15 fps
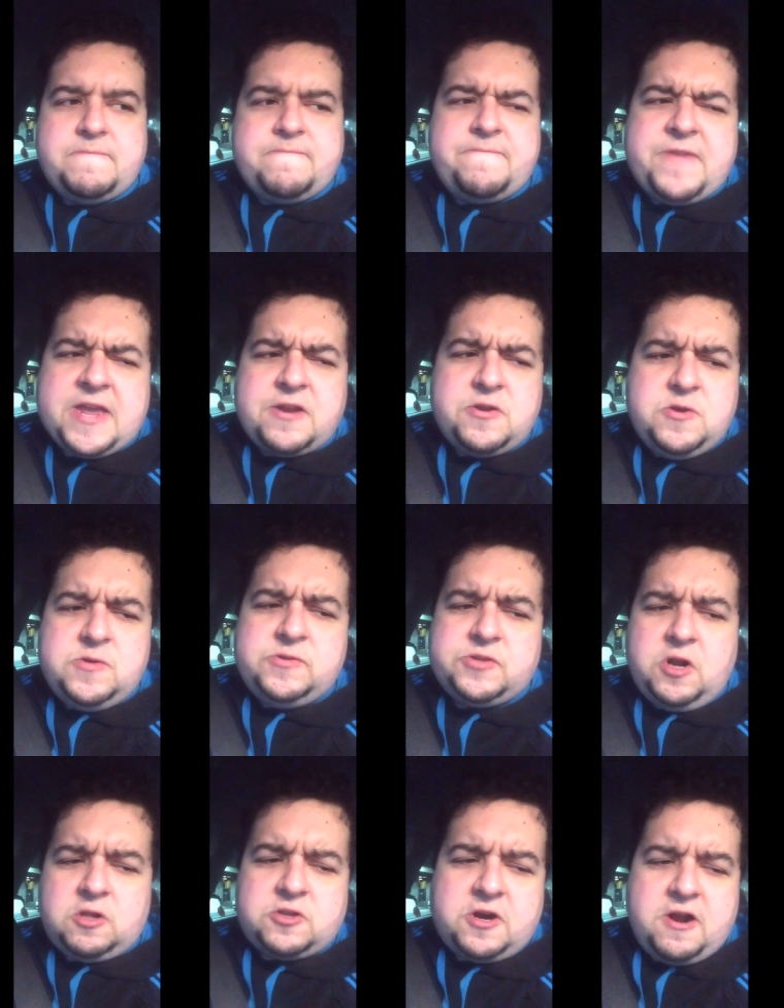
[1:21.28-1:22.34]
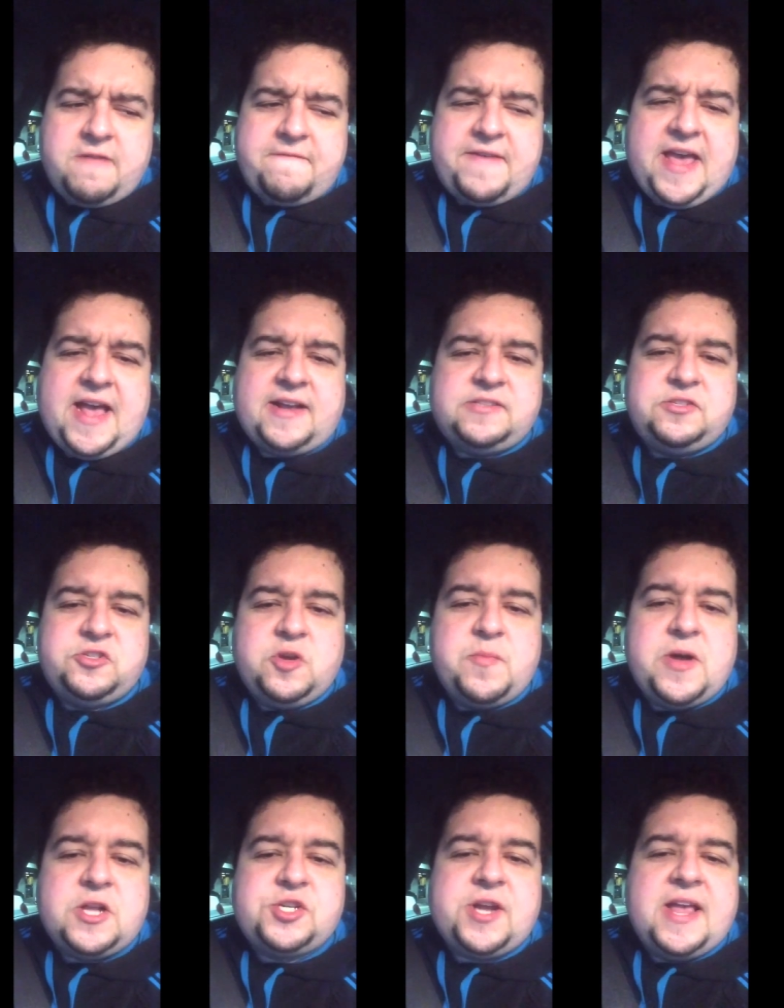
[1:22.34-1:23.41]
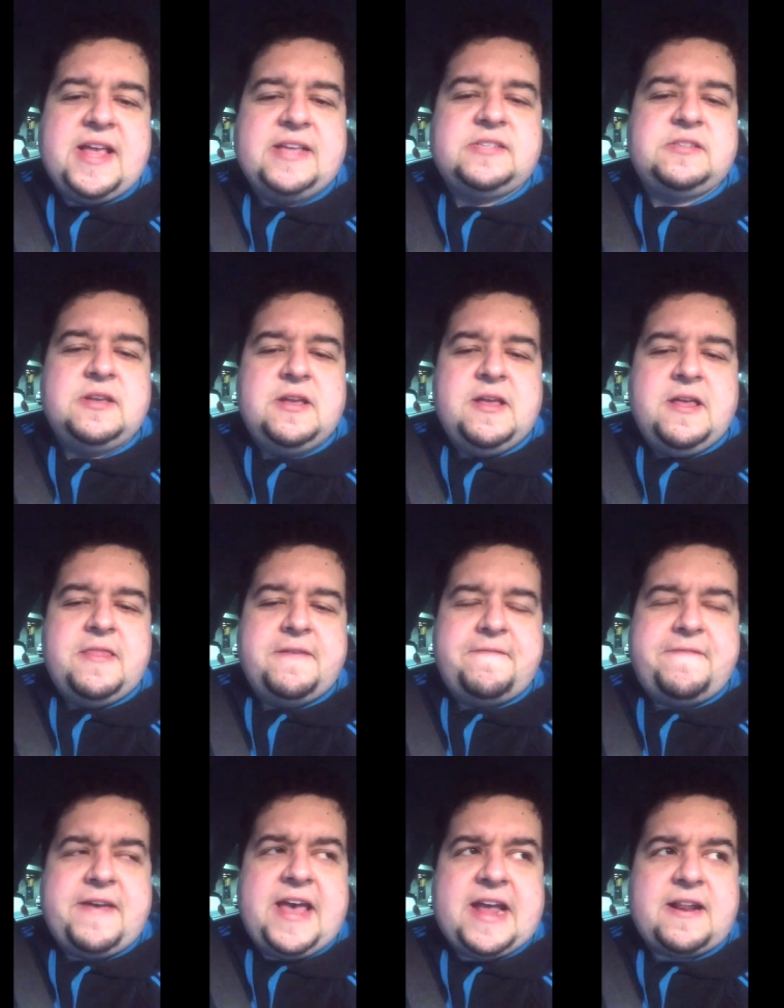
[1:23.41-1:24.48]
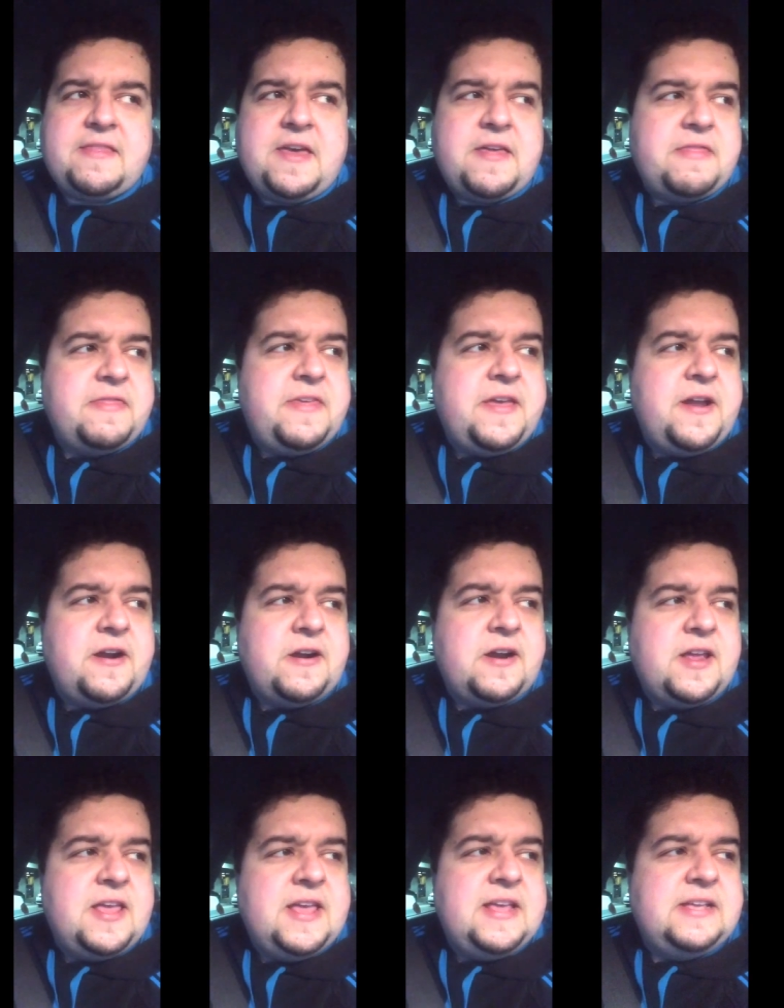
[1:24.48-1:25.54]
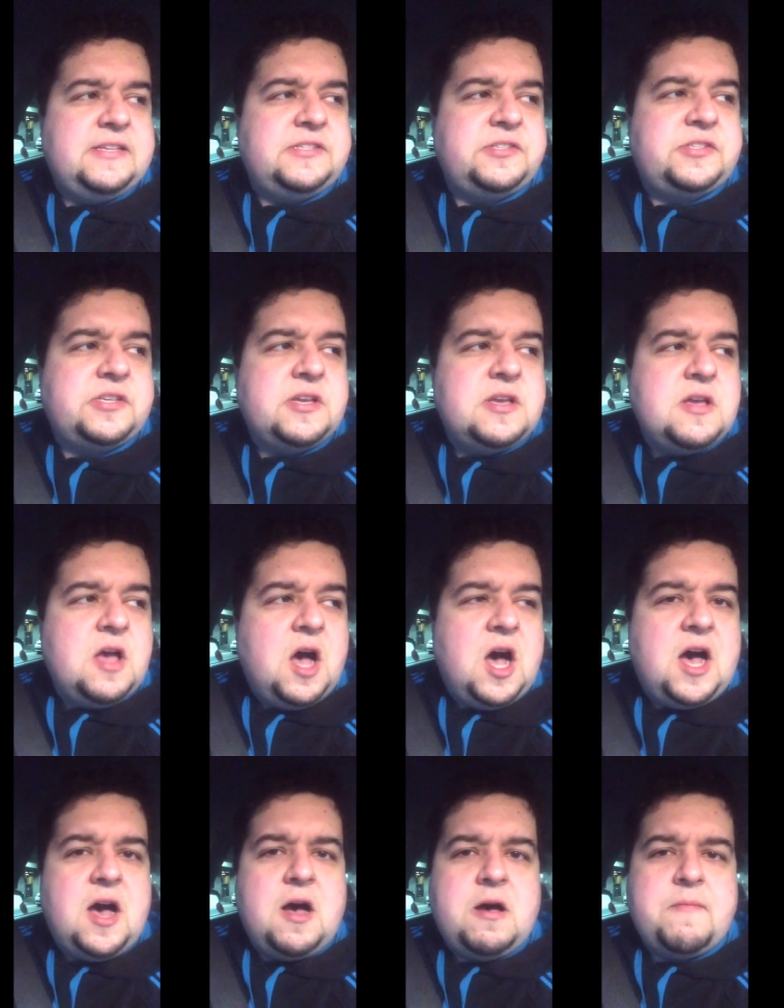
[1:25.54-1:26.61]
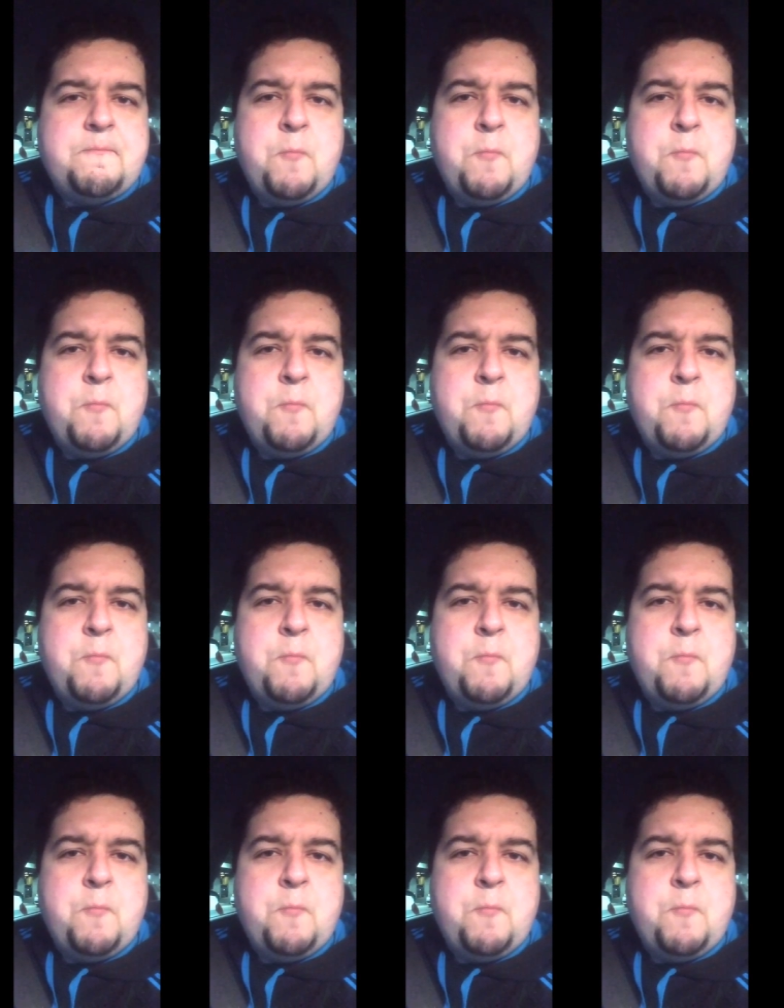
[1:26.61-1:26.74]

fake news and alternative facts so much as the fact that there is uh,